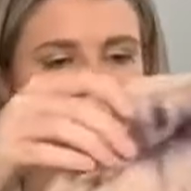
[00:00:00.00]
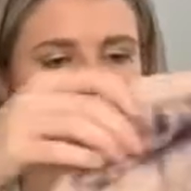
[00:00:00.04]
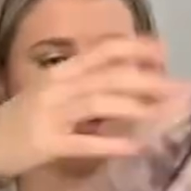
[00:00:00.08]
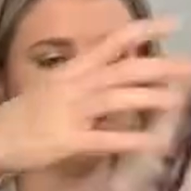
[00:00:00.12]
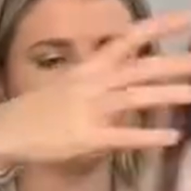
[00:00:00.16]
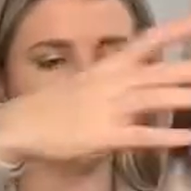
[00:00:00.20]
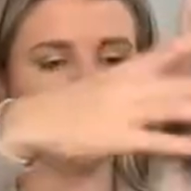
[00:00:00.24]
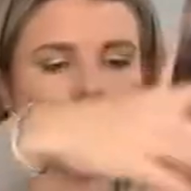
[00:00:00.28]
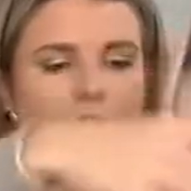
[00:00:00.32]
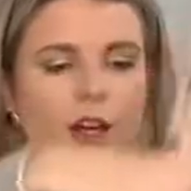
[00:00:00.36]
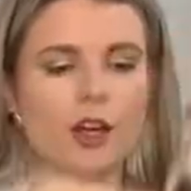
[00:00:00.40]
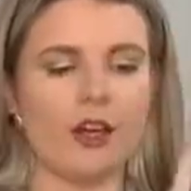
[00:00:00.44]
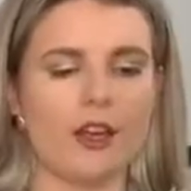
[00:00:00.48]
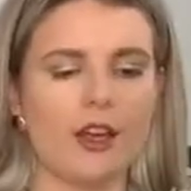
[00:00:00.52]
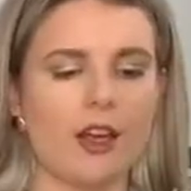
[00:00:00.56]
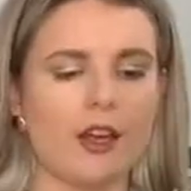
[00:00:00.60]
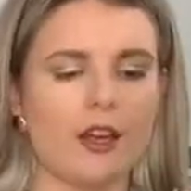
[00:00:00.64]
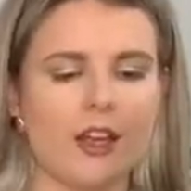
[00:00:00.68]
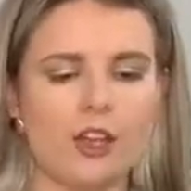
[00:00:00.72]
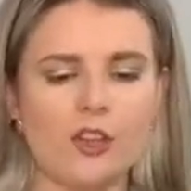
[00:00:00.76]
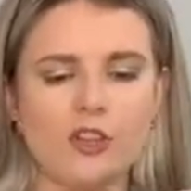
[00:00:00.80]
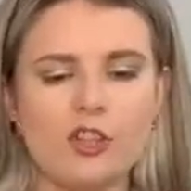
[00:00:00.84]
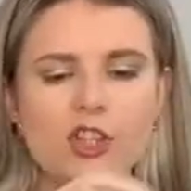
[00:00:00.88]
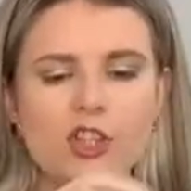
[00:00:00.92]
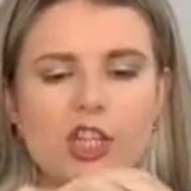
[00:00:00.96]
the tie dye and I
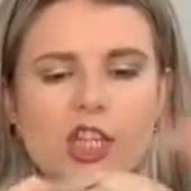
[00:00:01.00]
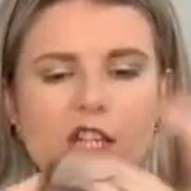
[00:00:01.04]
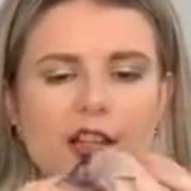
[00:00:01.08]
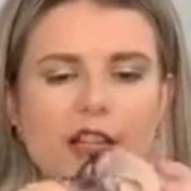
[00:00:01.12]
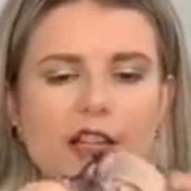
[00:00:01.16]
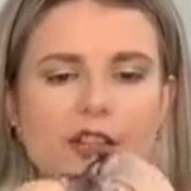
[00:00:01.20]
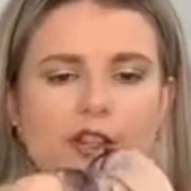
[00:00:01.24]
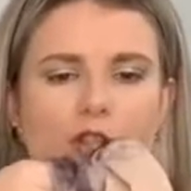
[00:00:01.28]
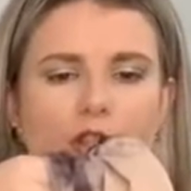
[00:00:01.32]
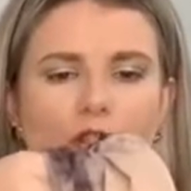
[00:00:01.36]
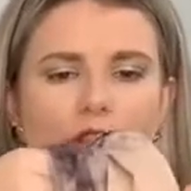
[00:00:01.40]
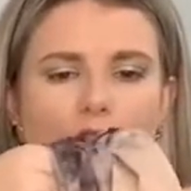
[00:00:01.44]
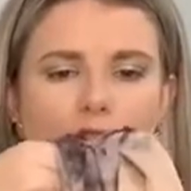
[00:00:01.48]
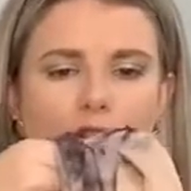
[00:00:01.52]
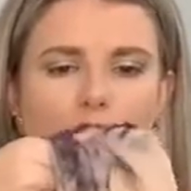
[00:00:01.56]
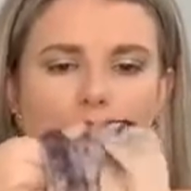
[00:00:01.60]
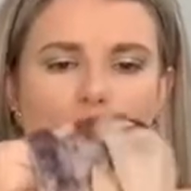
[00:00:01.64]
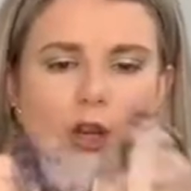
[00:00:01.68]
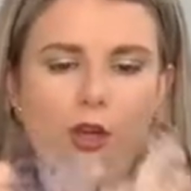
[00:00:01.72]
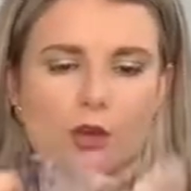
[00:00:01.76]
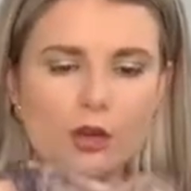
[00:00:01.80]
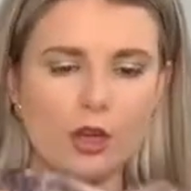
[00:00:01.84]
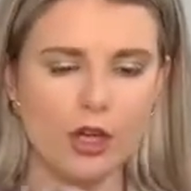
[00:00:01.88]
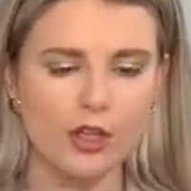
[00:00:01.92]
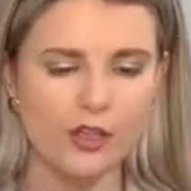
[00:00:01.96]
just think these colors are so
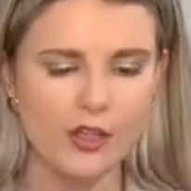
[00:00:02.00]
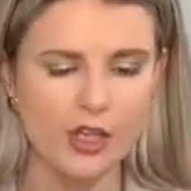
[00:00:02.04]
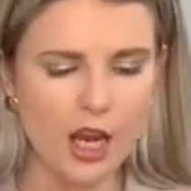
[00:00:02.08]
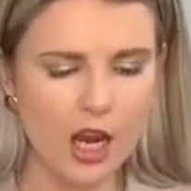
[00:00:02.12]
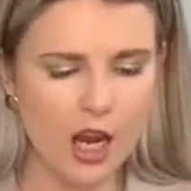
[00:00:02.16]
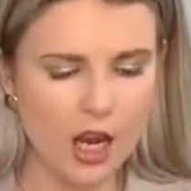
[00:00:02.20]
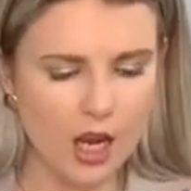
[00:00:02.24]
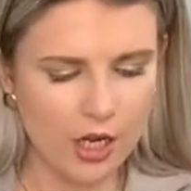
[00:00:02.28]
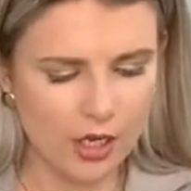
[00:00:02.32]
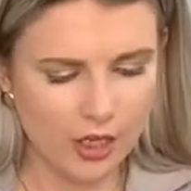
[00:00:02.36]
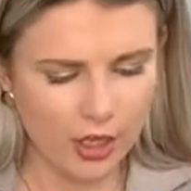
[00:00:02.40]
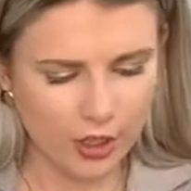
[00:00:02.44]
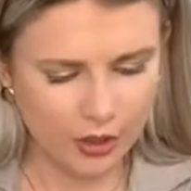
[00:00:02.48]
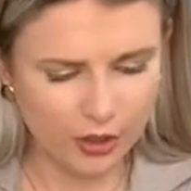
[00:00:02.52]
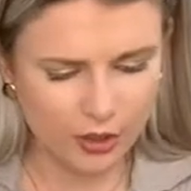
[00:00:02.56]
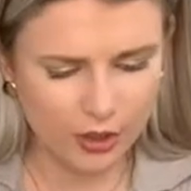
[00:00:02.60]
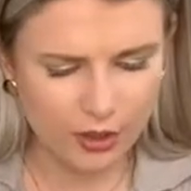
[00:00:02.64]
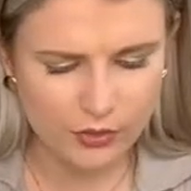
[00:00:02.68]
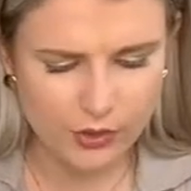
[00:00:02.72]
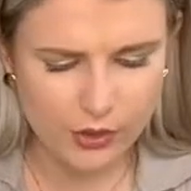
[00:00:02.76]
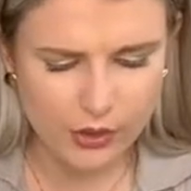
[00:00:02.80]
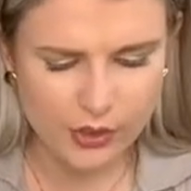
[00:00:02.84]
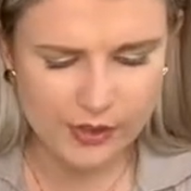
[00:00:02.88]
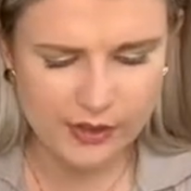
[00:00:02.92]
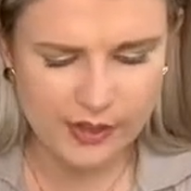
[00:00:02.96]
nice I don't know if
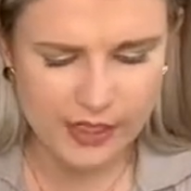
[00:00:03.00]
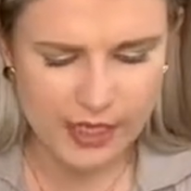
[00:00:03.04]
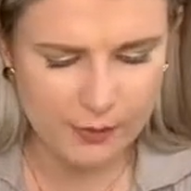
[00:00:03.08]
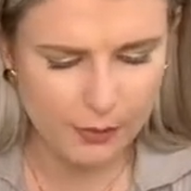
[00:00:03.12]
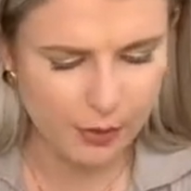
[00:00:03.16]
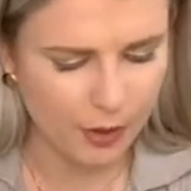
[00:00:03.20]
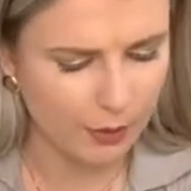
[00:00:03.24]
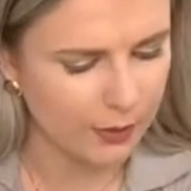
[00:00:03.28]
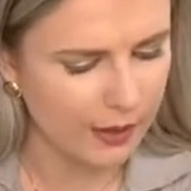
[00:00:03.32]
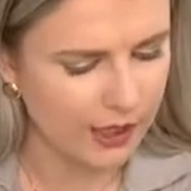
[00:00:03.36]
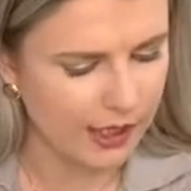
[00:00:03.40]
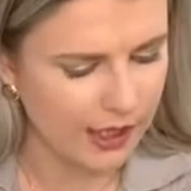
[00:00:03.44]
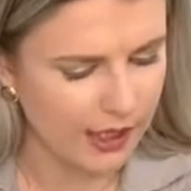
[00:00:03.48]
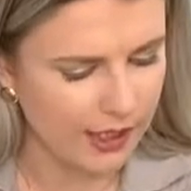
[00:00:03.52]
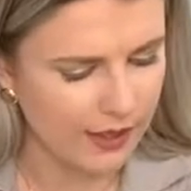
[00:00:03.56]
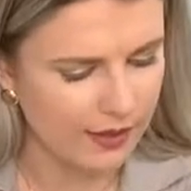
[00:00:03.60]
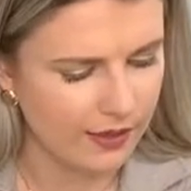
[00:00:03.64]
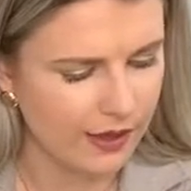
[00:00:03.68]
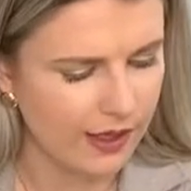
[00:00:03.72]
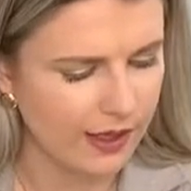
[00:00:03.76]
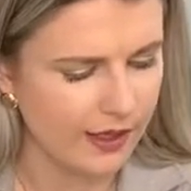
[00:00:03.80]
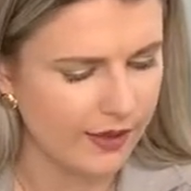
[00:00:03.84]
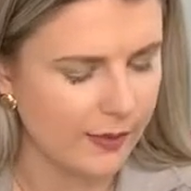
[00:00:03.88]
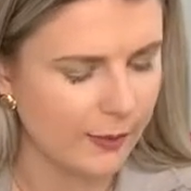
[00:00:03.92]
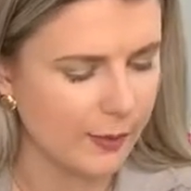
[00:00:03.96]
you can see it properly in
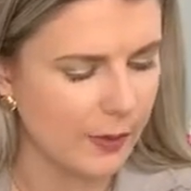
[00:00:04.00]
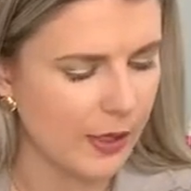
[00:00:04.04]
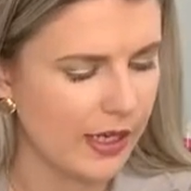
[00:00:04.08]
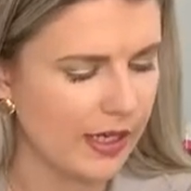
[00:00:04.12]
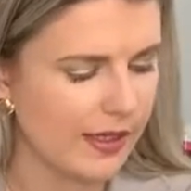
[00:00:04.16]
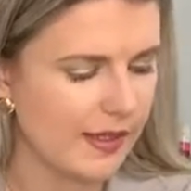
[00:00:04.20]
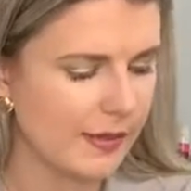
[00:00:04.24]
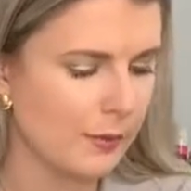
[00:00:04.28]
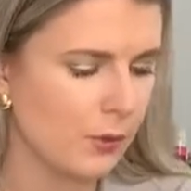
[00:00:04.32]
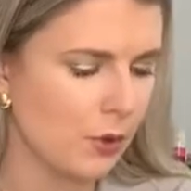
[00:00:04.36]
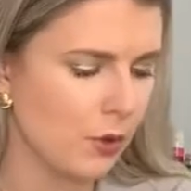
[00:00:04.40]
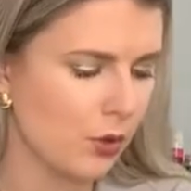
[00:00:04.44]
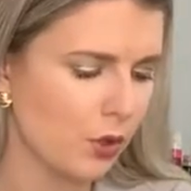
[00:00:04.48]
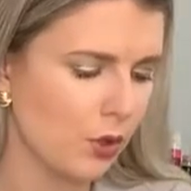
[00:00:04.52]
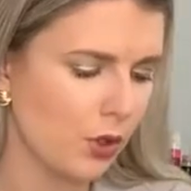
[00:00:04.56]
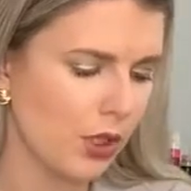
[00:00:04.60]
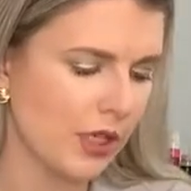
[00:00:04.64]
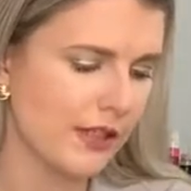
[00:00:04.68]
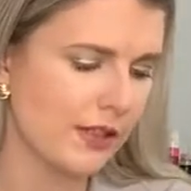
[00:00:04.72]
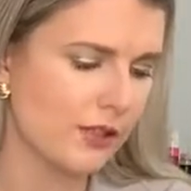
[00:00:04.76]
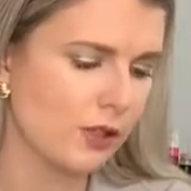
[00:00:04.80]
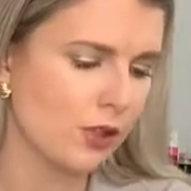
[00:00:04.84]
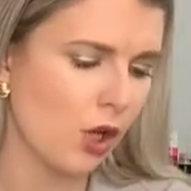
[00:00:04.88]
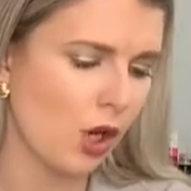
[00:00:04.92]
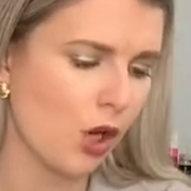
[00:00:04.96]
this but it's more
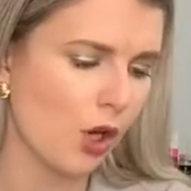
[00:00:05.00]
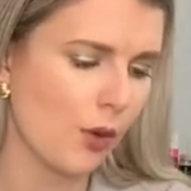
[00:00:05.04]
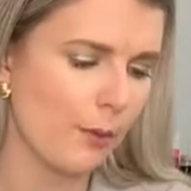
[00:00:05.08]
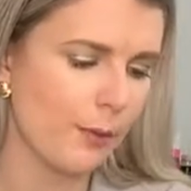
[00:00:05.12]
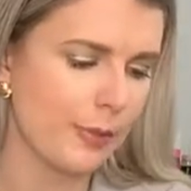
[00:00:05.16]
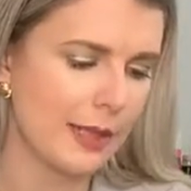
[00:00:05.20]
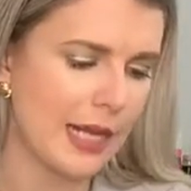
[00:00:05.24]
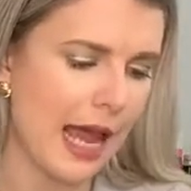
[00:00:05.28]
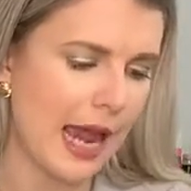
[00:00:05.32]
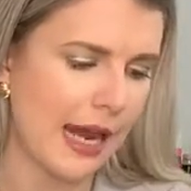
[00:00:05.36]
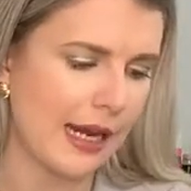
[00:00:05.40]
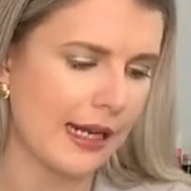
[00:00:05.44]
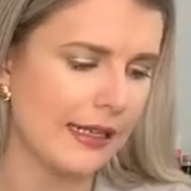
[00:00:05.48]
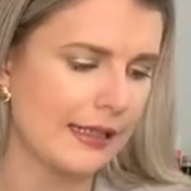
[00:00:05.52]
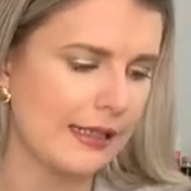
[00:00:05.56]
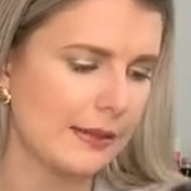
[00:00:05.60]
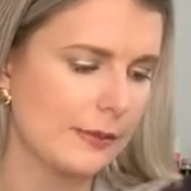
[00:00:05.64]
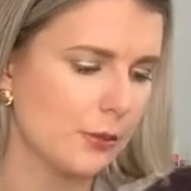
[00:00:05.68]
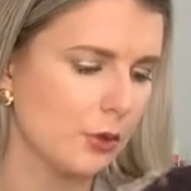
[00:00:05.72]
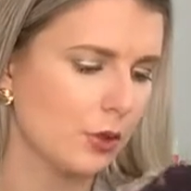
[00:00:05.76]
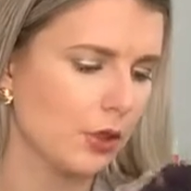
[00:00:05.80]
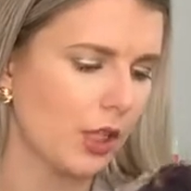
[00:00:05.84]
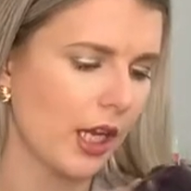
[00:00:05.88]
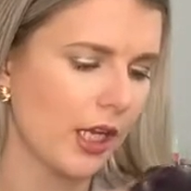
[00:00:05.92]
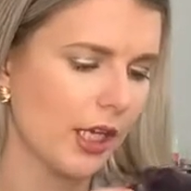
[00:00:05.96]
it's not black it's
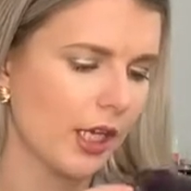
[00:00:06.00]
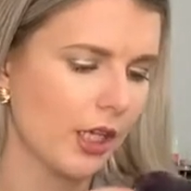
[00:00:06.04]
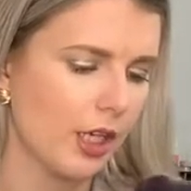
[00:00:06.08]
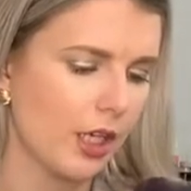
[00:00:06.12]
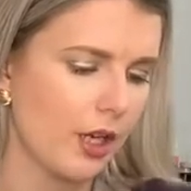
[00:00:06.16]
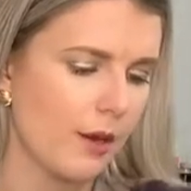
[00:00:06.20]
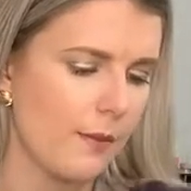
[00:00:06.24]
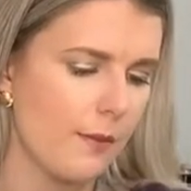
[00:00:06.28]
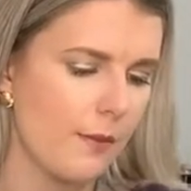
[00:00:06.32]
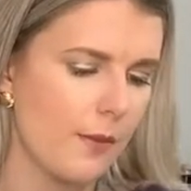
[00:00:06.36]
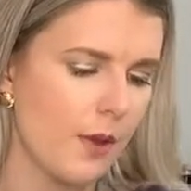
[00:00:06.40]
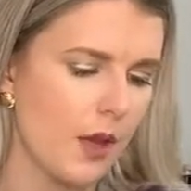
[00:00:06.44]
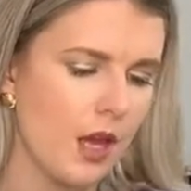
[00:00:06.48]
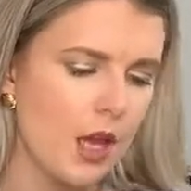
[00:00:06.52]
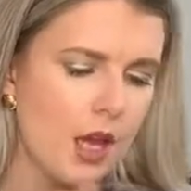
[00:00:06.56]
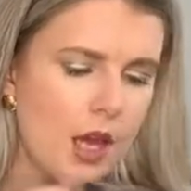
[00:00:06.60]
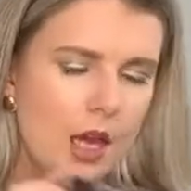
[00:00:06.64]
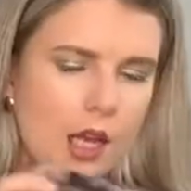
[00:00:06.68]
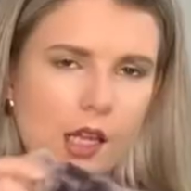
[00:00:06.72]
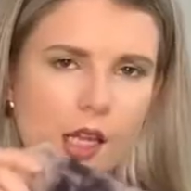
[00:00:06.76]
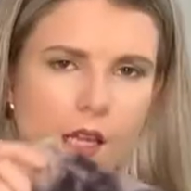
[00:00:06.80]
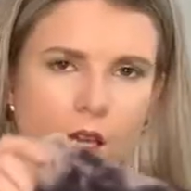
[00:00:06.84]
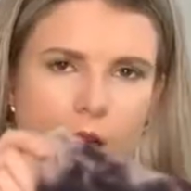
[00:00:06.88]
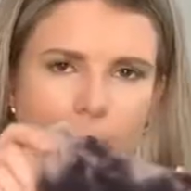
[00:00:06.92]
more like um like a